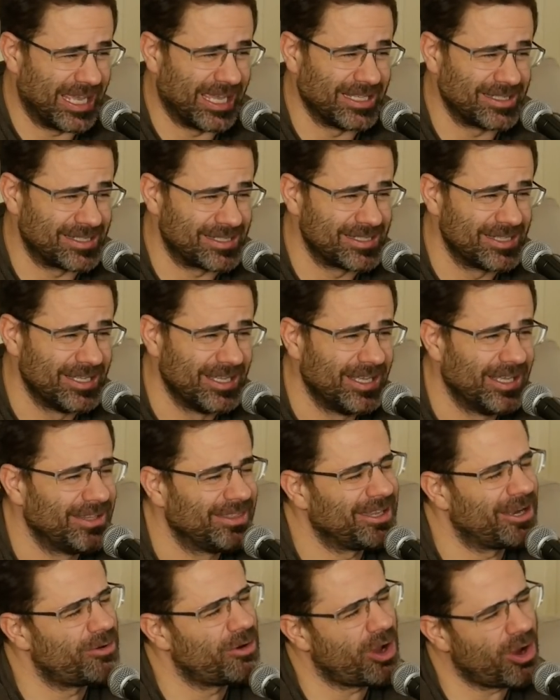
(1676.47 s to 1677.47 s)
kids.
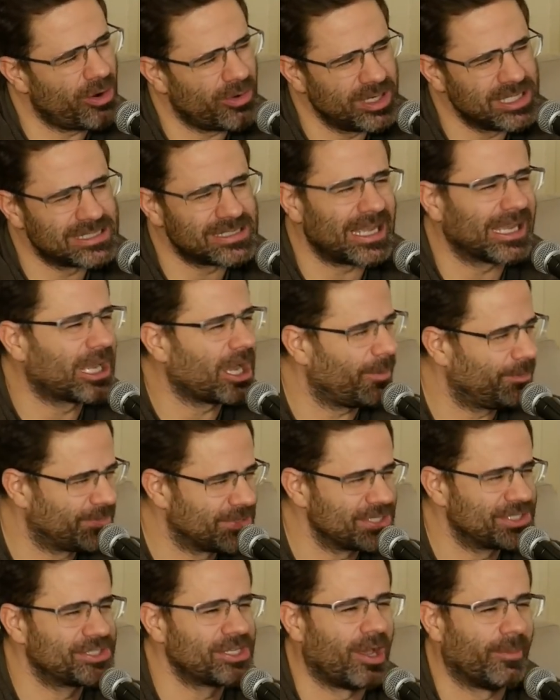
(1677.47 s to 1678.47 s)
Yeah. They're yeah. always like up
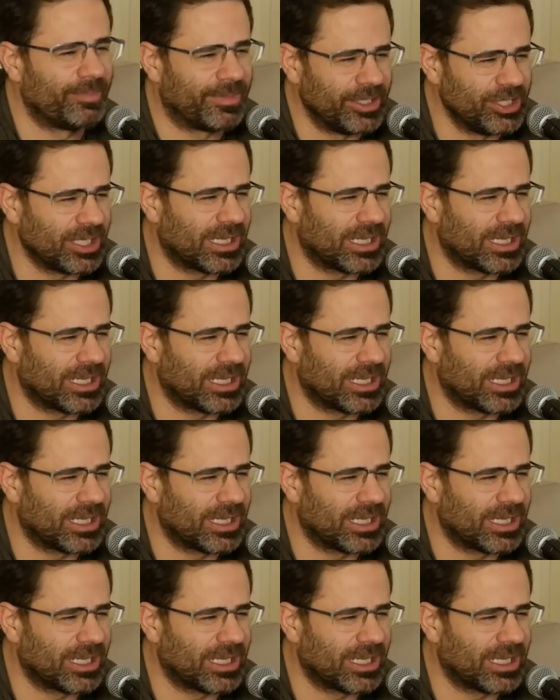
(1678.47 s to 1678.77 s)
to something.